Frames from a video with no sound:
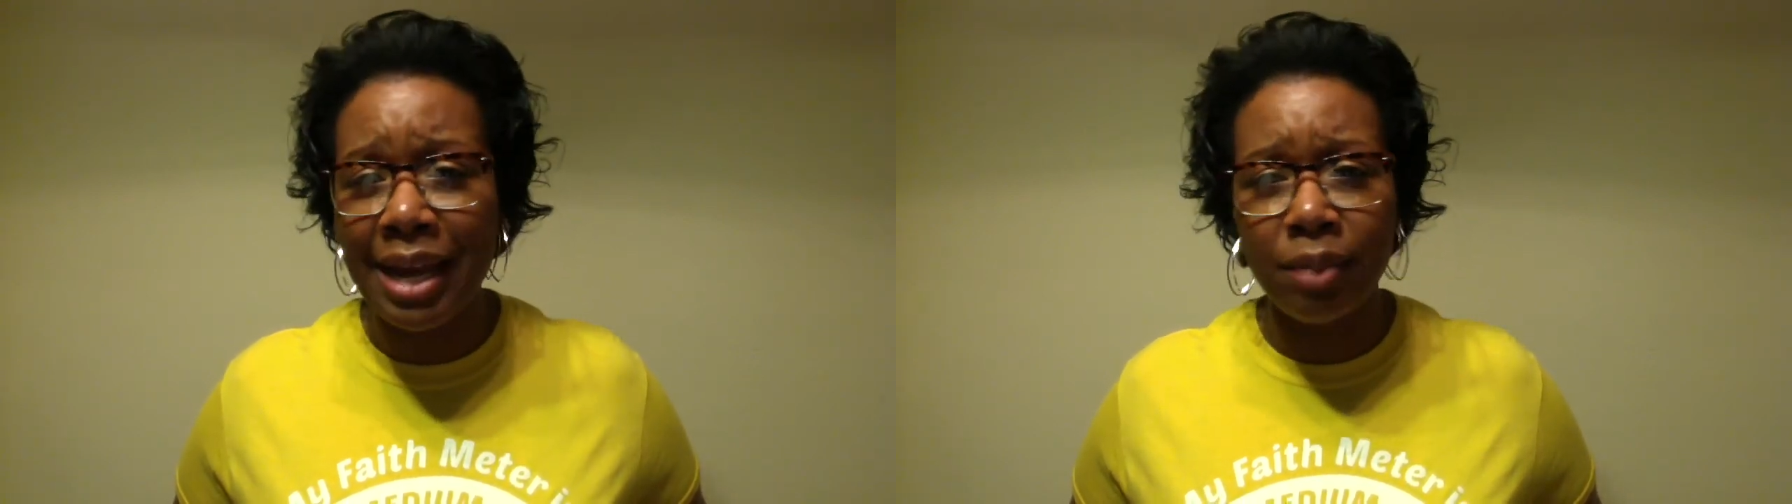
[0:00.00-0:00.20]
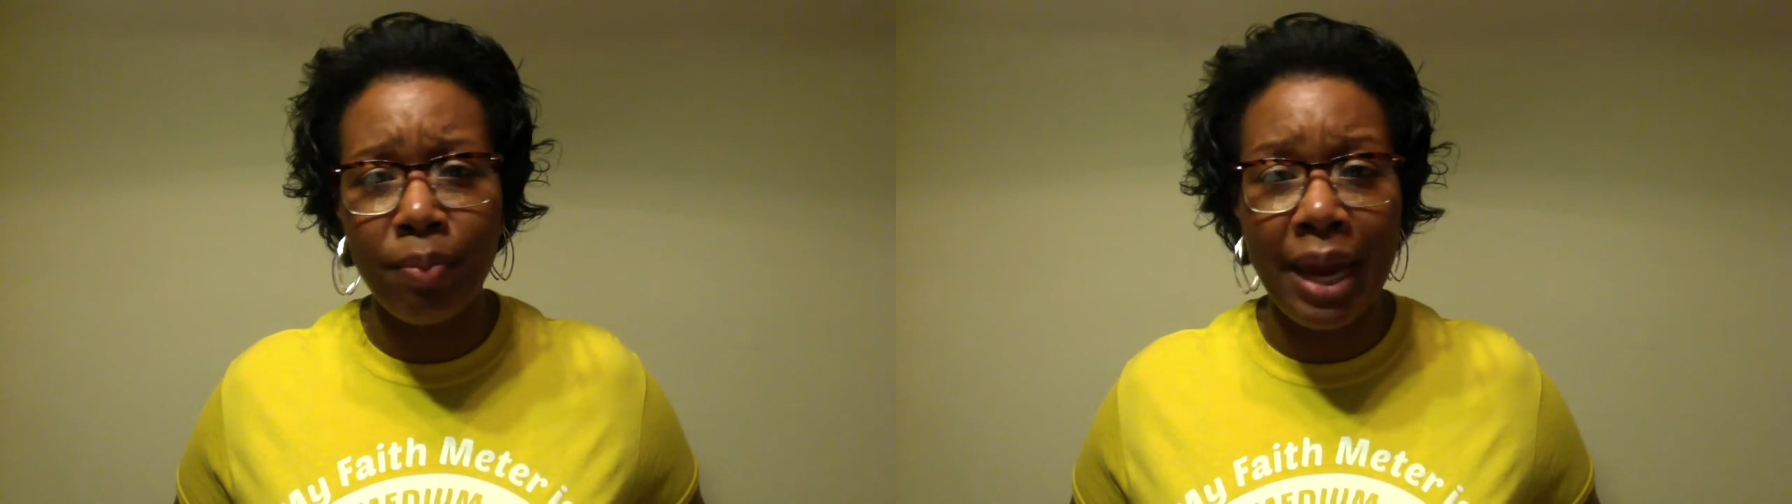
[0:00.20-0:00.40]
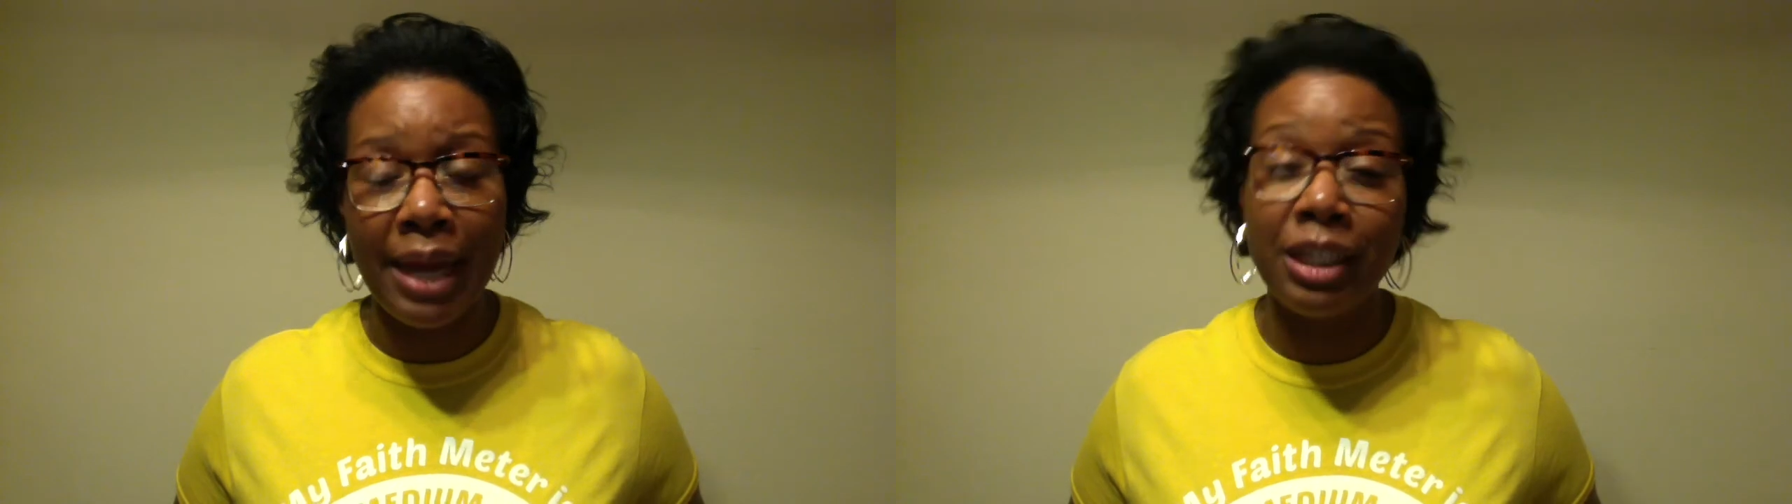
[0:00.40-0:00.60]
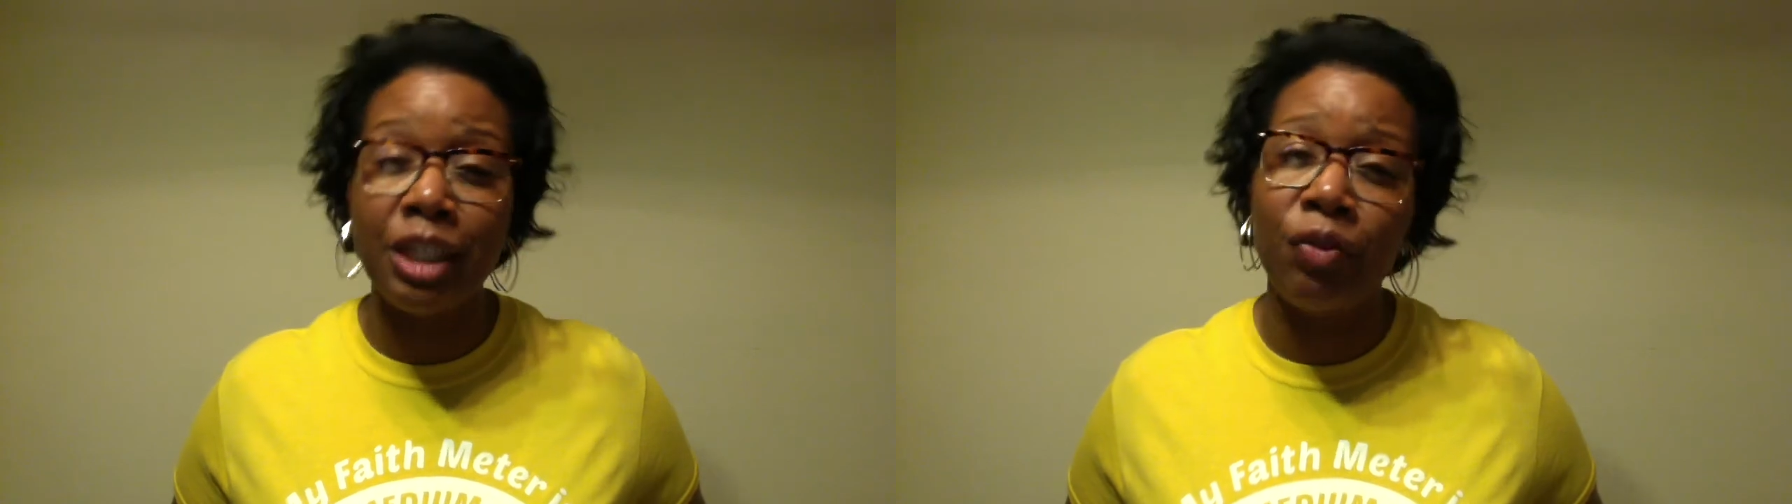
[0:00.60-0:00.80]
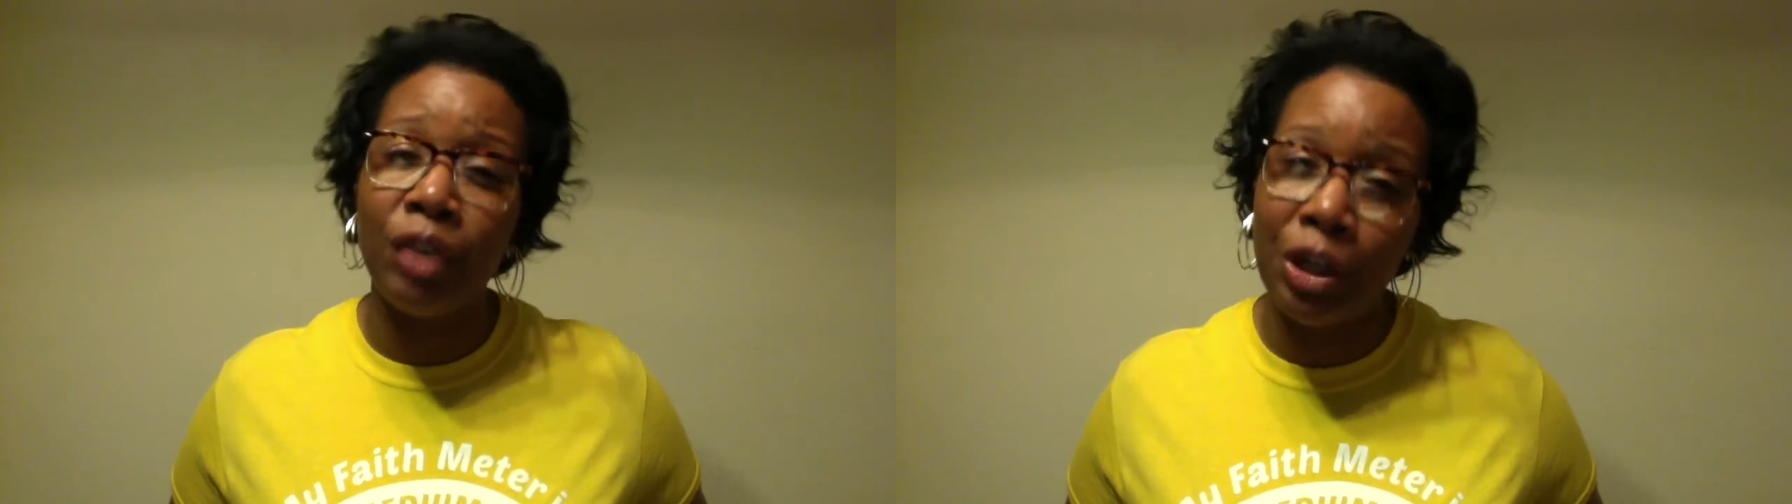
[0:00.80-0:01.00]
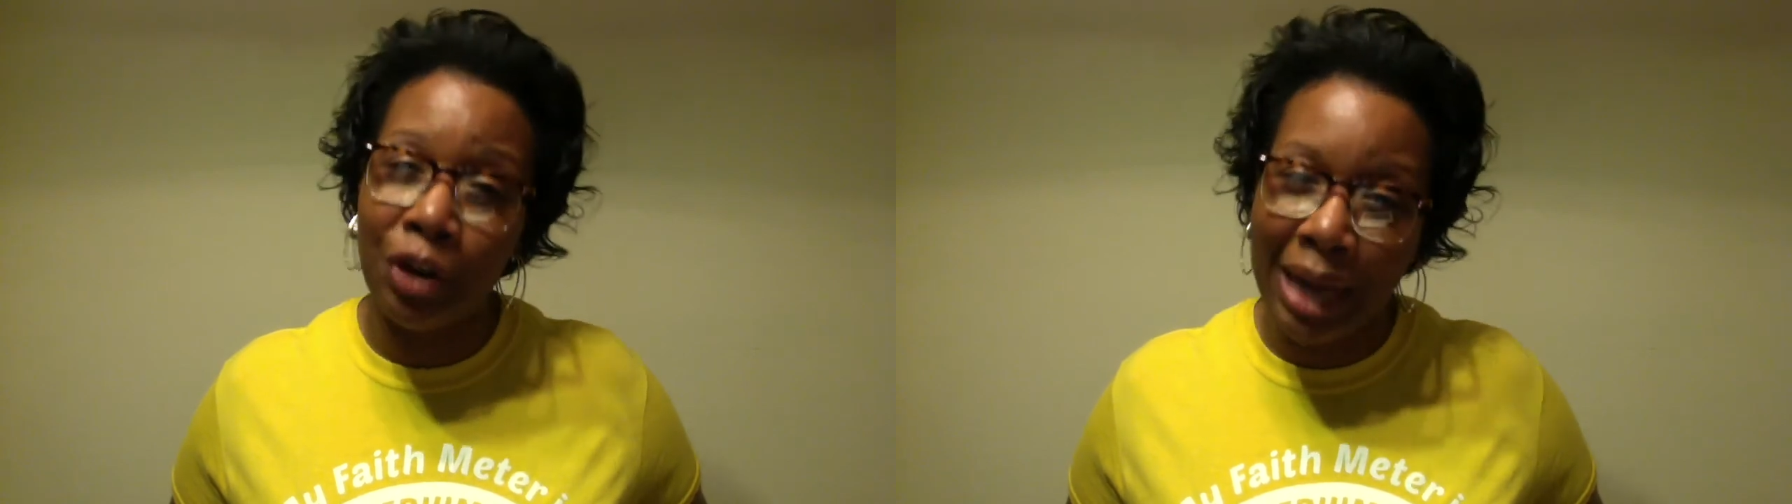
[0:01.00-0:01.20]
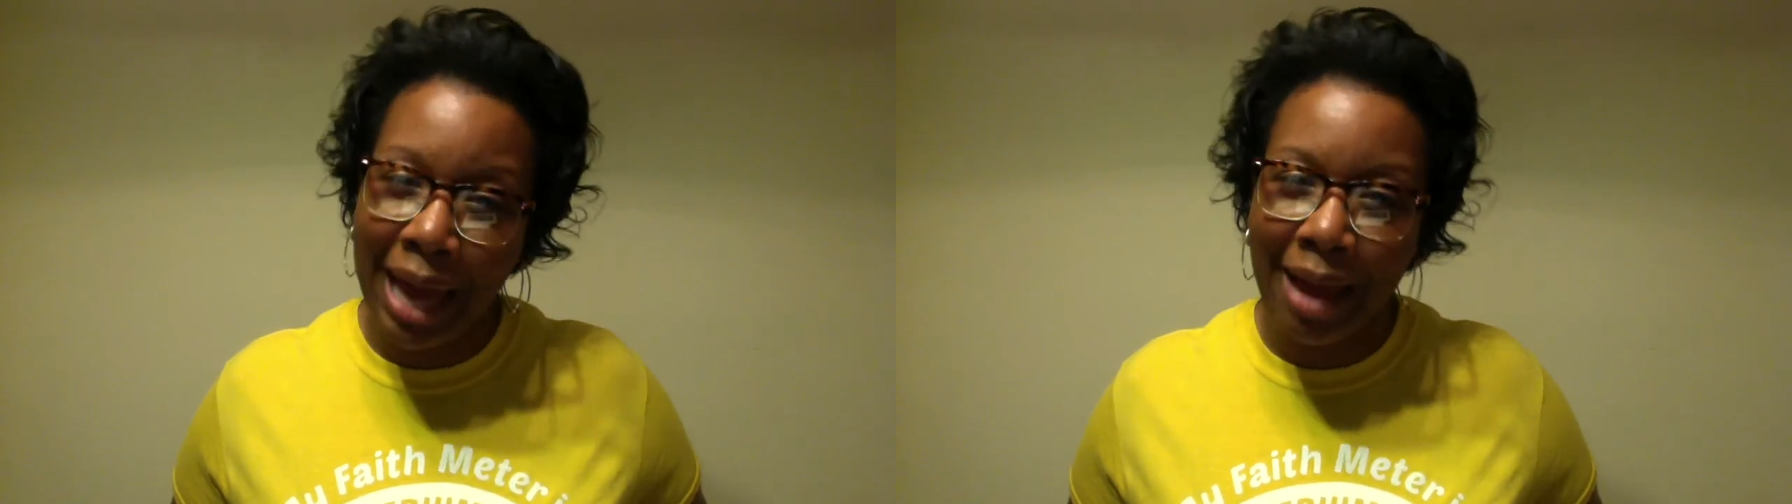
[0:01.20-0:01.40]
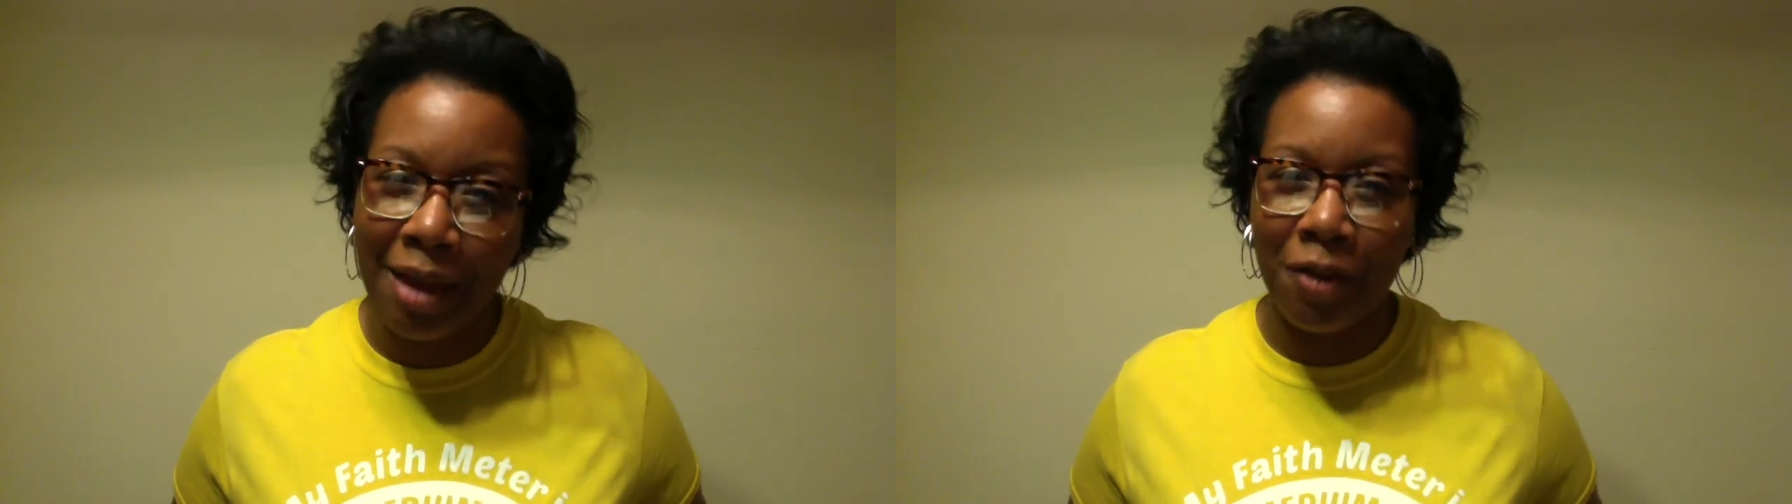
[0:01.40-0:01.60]
has made just for your
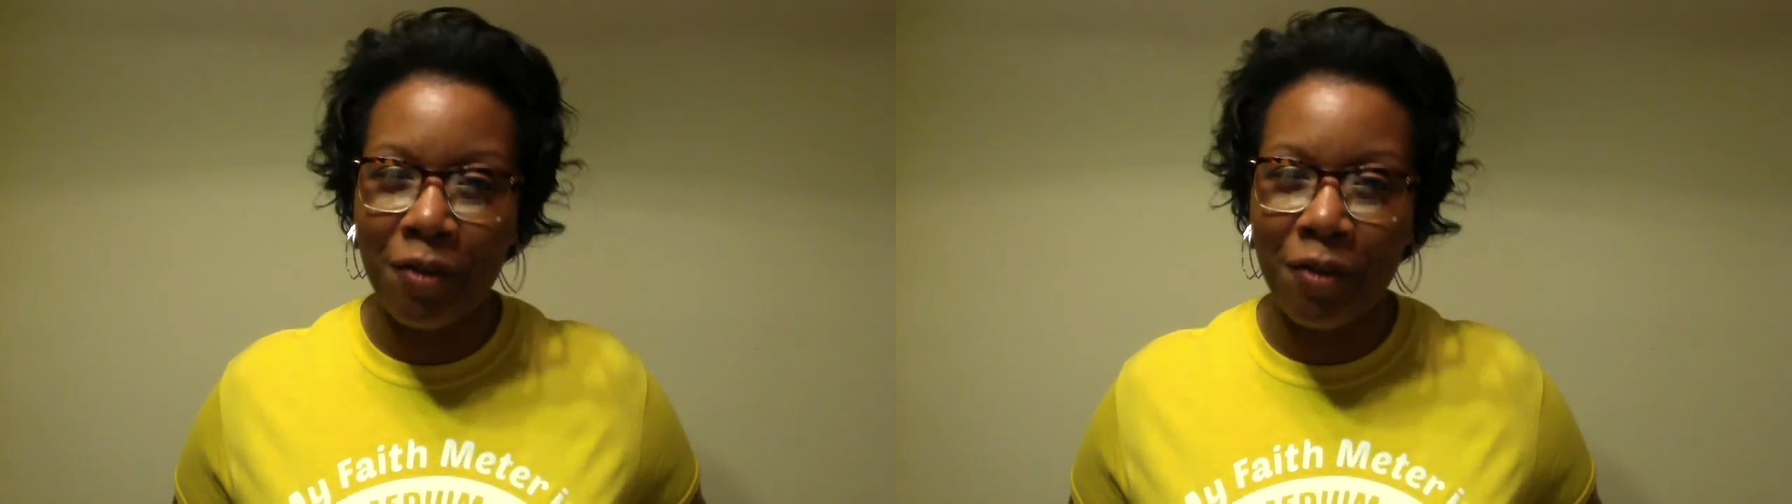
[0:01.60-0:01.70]
life.